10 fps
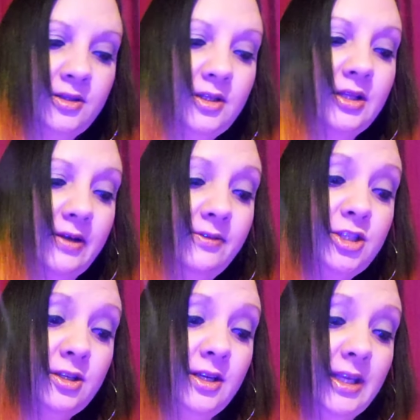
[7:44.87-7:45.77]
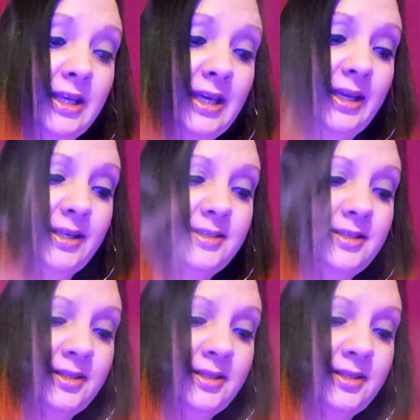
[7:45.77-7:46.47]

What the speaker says: The love that you're going to get.